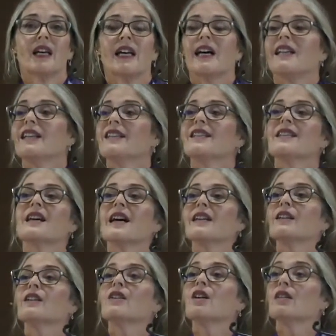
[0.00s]
and it is
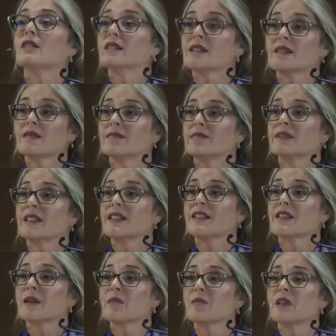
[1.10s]
not a cult,
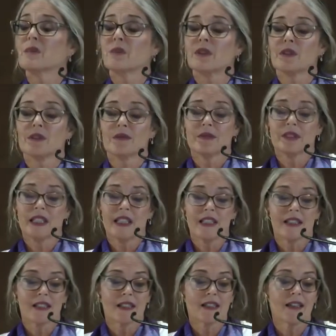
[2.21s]
as some people like
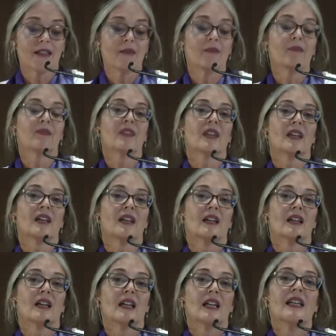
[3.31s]
to say.
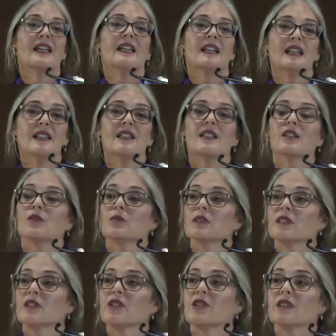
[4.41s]
It is a
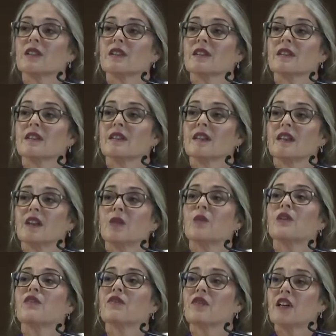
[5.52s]
religion
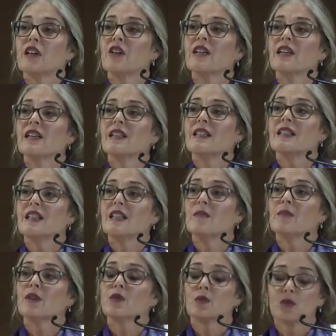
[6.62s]
with very
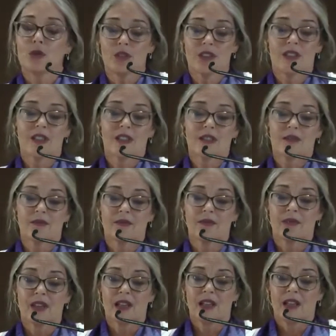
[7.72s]
deep roots,
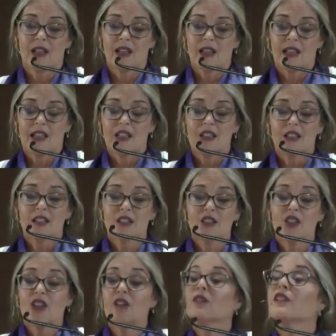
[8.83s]
and it doesn't
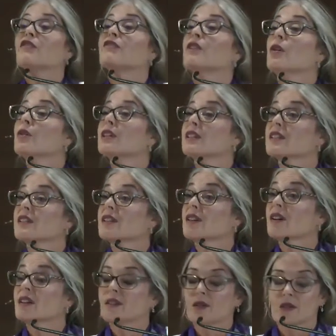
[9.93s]
generally focus
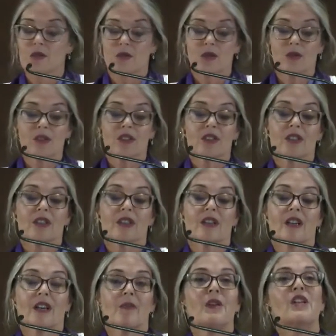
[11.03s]
on those roots,
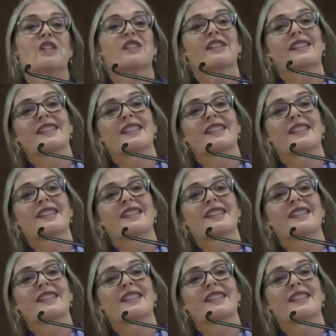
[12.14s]
because the